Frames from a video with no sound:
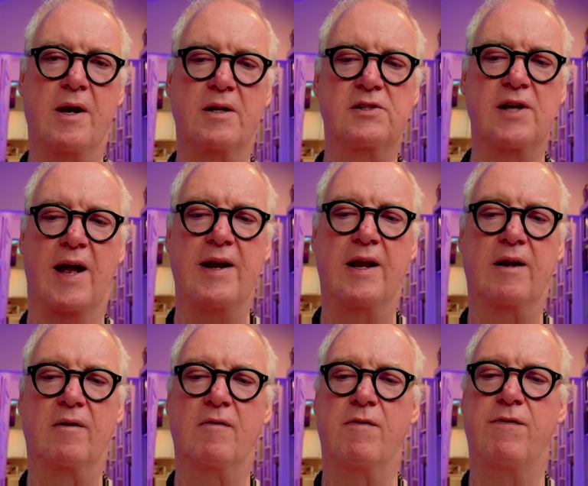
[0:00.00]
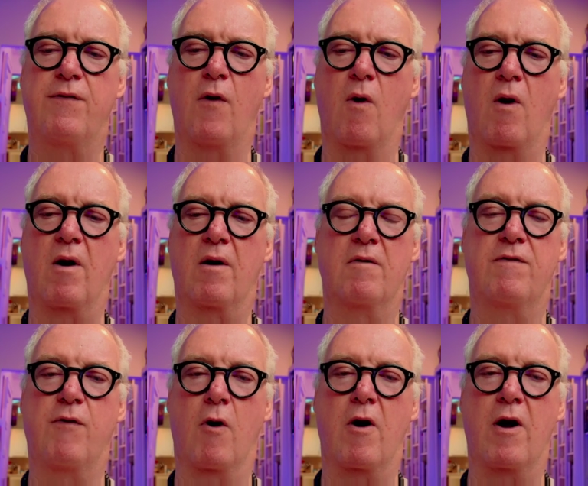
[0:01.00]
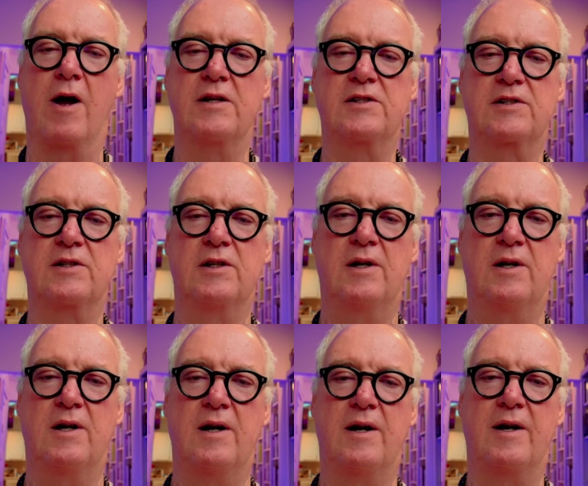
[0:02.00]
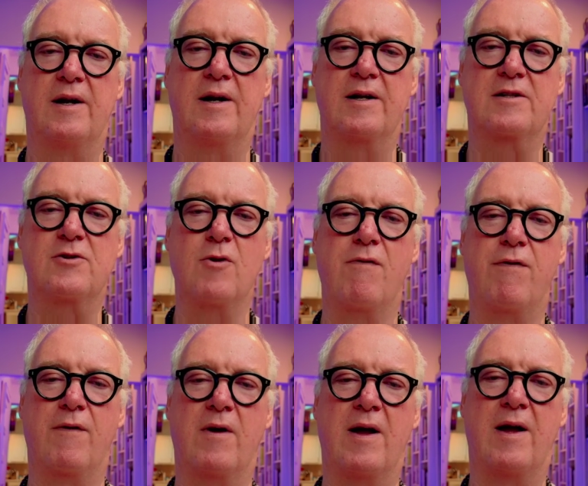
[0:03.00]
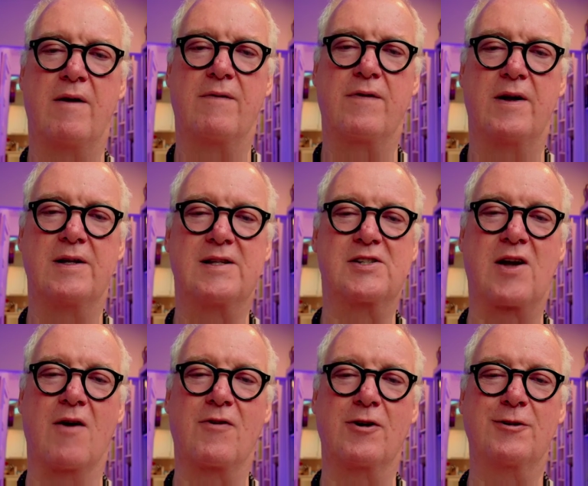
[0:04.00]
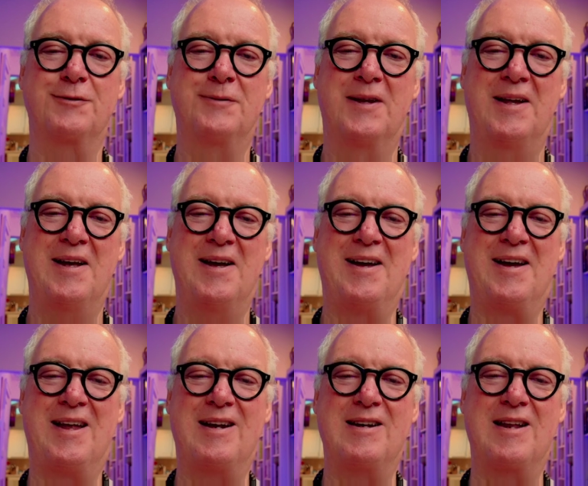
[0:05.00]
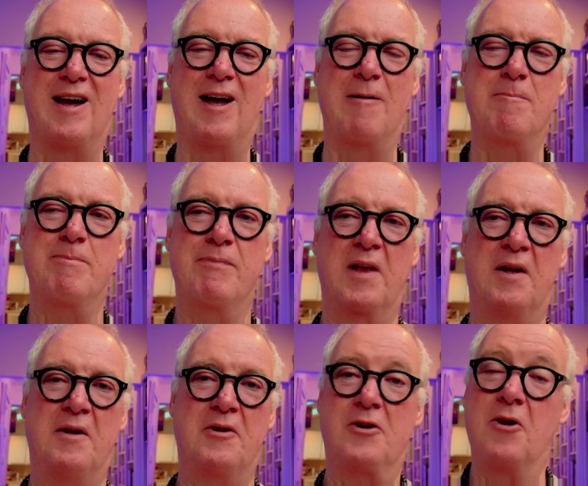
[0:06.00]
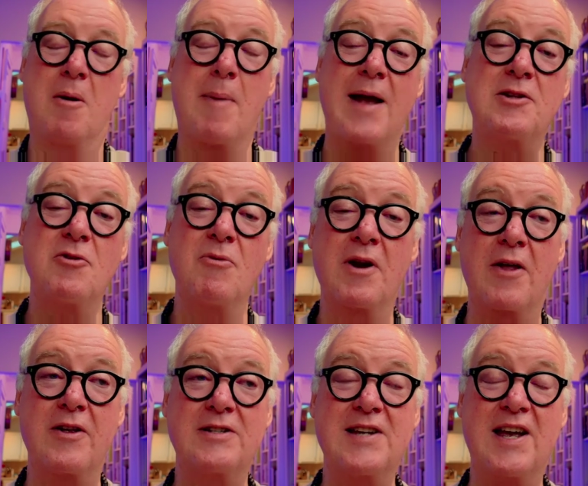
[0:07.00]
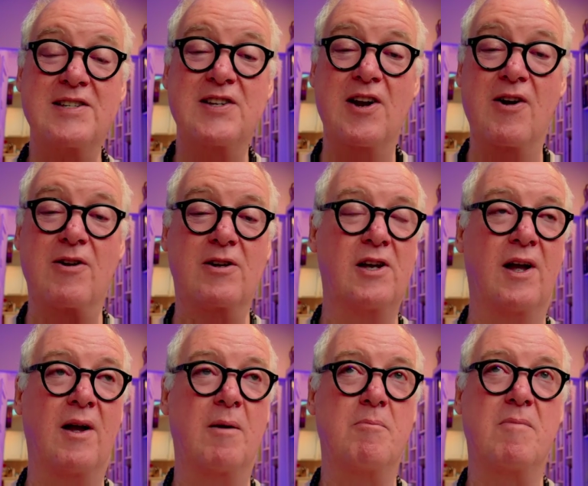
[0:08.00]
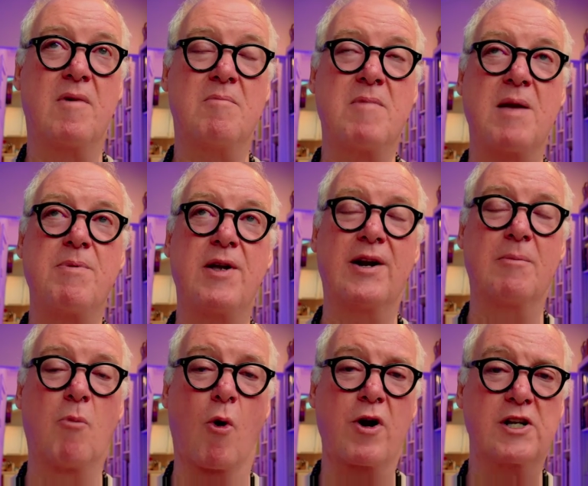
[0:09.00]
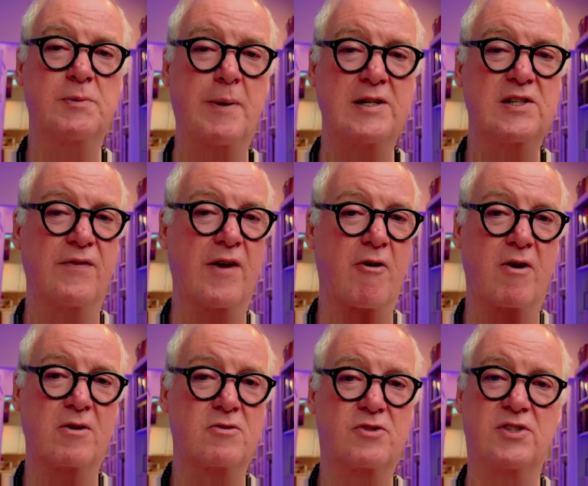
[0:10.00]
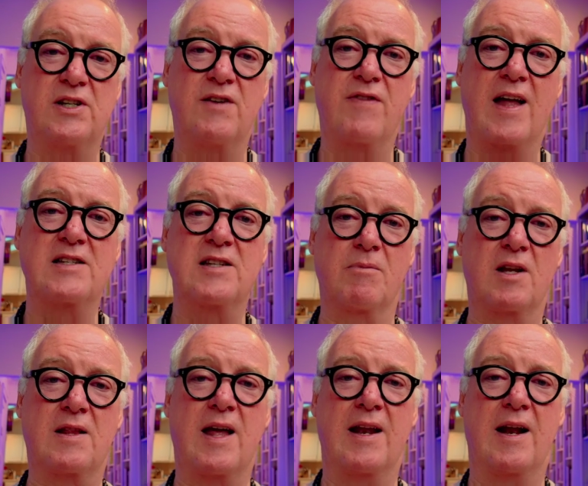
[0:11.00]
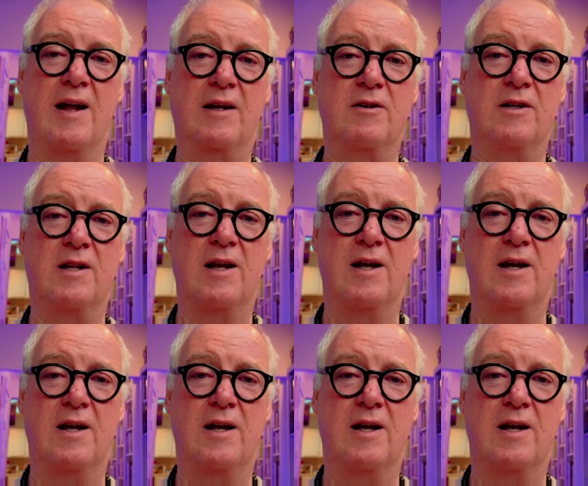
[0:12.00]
exciting for us to have discovered. And I might do another test here, maybe in a more expensive area, to see if that's something that I could